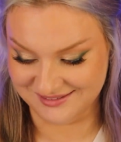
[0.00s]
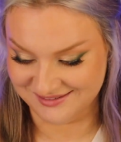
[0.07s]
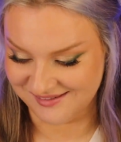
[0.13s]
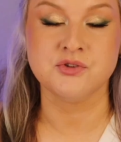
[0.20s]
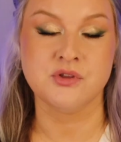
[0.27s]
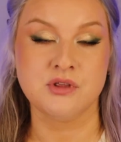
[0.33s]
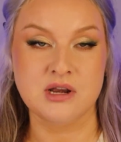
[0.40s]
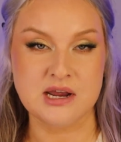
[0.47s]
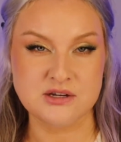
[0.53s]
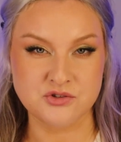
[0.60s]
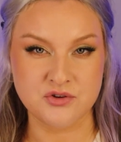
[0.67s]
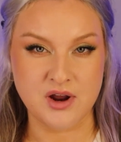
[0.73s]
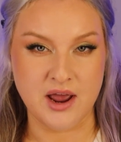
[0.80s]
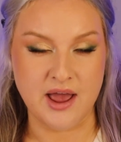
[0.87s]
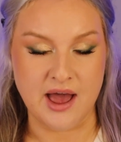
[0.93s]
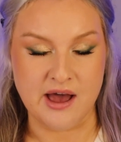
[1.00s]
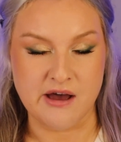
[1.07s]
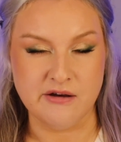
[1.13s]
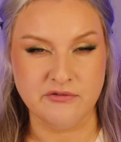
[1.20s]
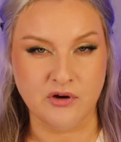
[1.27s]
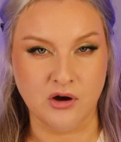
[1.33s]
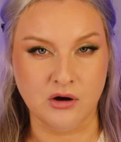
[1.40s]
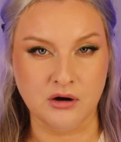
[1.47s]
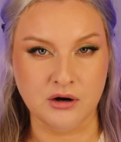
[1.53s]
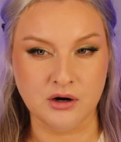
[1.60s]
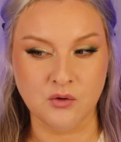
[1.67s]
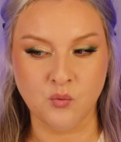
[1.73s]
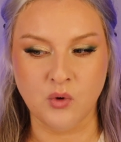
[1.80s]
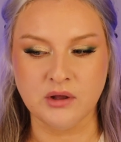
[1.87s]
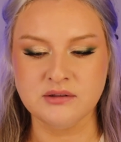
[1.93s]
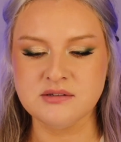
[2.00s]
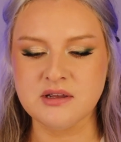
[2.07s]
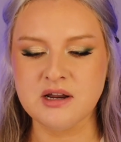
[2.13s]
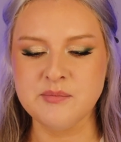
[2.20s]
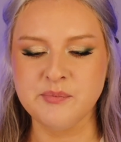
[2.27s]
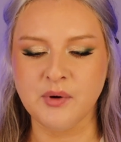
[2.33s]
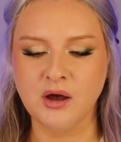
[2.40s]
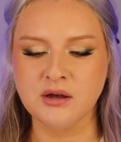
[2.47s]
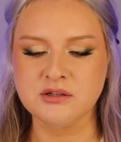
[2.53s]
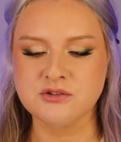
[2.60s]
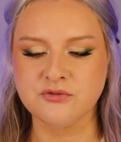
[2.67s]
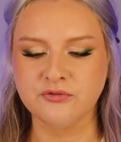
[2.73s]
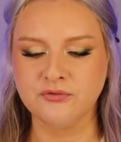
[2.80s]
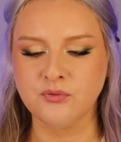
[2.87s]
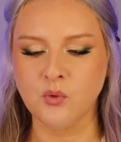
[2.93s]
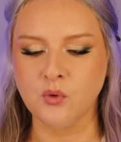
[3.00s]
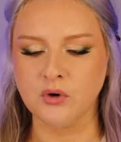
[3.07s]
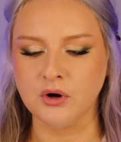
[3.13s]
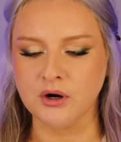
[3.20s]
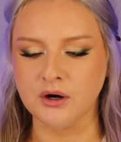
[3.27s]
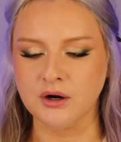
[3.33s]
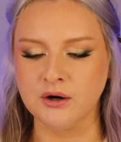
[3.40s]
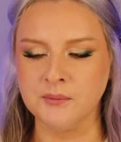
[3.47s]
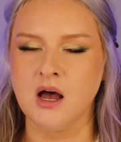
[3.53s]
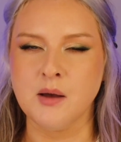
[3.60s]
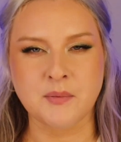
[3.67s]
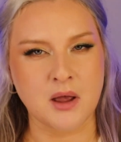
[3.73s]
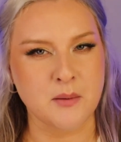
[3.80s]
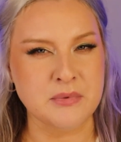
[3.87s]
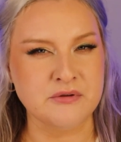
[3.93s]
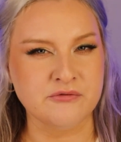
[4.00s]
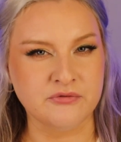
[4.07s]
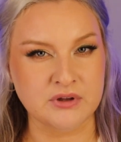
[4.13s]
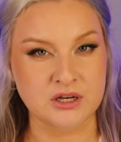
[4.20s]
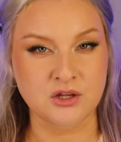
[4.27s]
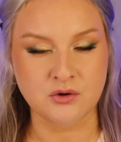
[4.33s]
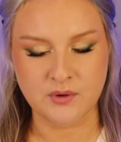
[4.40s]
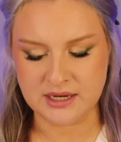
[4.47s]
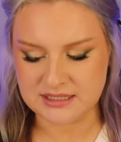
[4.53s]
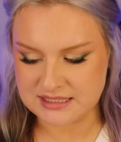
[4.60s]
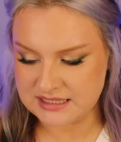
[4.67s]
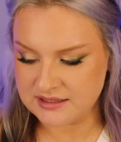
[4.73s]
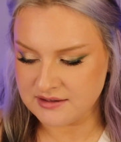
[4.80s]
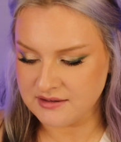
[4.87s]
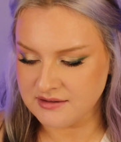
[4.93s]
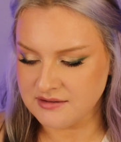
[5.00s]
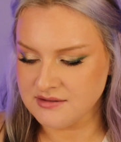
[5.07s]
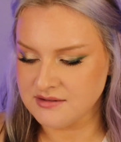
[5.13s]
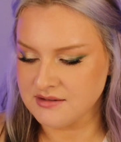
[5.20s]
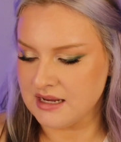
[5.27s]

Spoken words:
So the next three I have are ones that I bought for upcoming video ideas.